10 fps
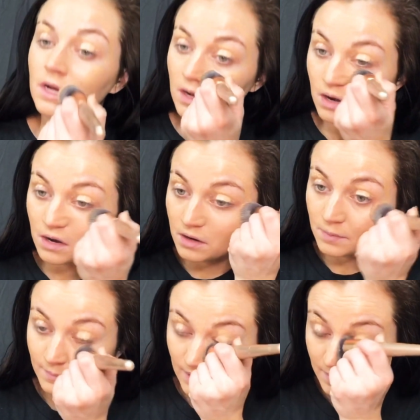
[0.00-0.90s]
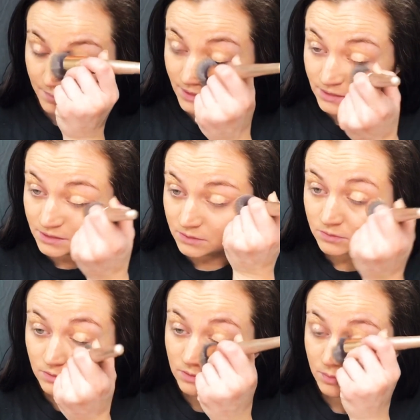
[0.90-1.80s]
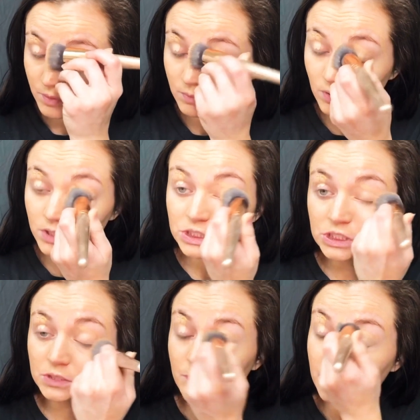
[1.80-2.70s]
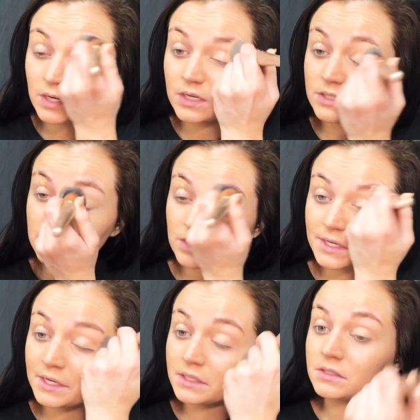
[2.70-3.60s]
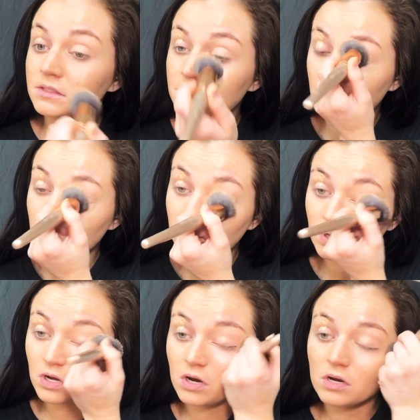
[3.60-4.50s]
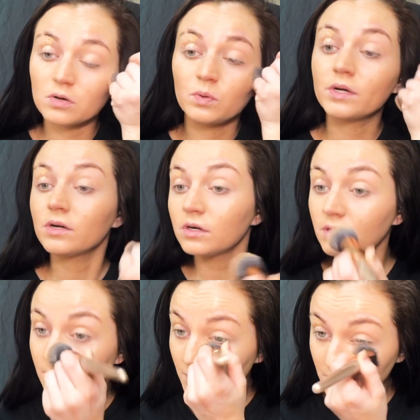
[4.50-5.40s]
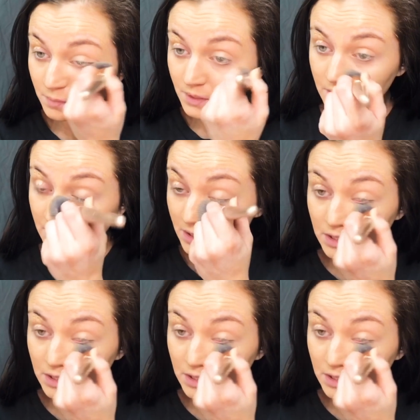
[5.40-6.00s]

I mainly use a stippling brush just because it's a lot quicker in my opinion.